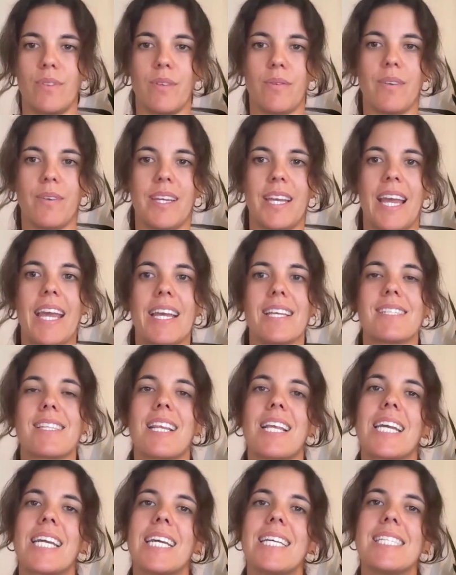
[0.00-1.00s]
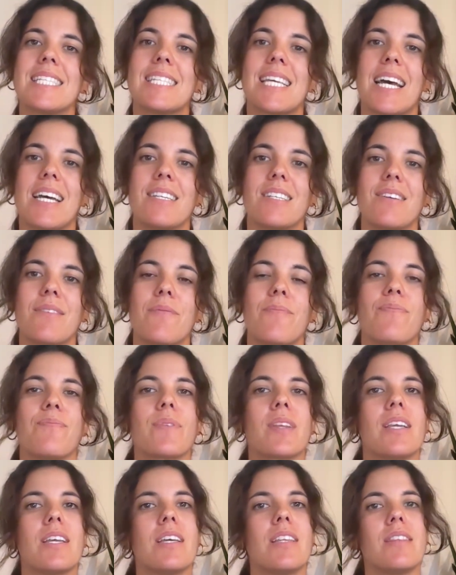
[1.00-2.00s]
Okay, so like I said,
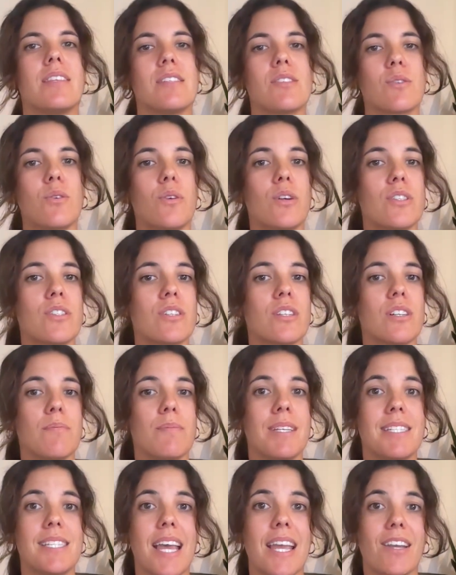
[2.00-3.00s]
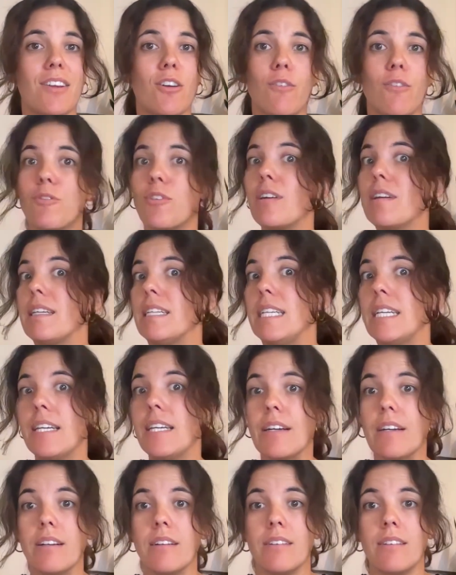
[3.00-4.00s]
this course could be taken over a
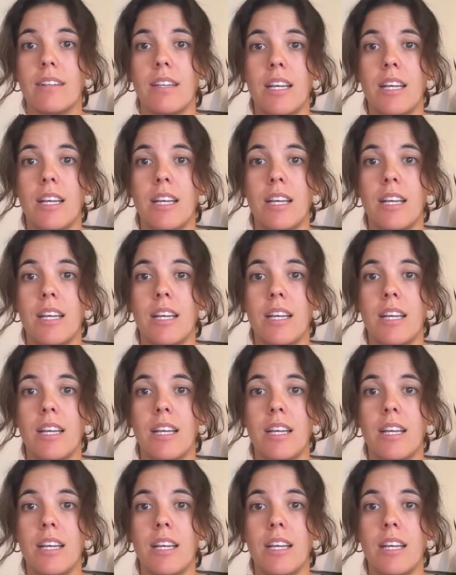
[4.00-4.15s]
year,